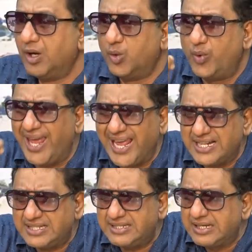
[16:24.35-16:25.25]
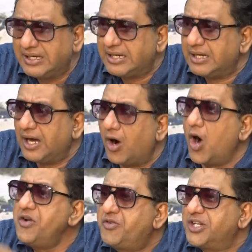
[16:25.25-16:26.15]
Wales,
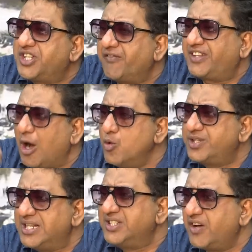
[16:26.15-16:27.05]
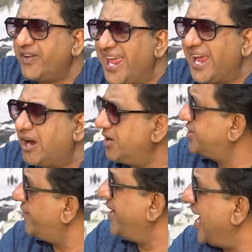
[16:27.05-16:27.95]
hundreds of thousands of
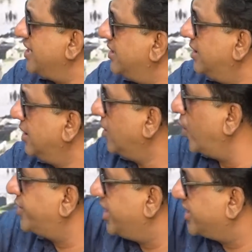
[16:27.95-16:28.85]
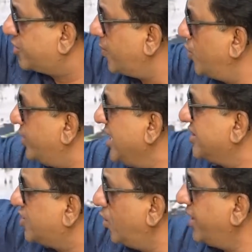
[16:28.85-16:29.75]
acres of land were distributed
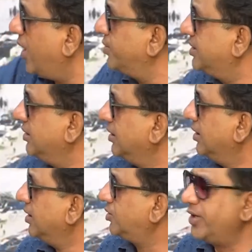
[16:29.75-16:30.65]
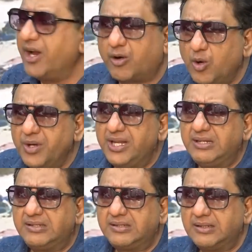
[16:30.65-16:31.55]
and sold out to their
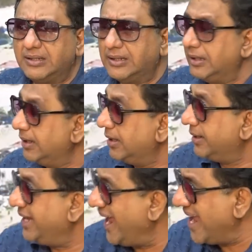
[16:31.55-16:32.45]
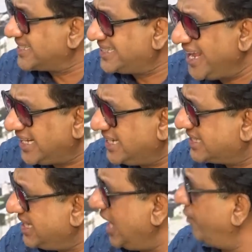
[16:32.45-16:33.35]
cronies. The estate
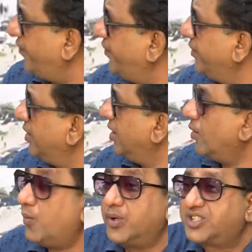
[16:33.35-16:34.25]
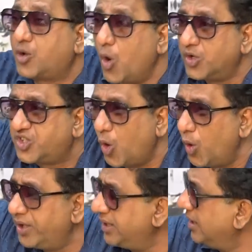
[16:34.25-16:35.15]
itself was
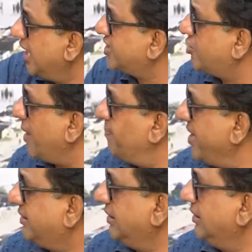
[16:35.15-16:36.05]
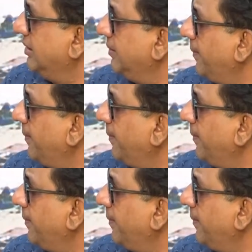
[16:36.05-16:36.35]
co-sold as scrap metal.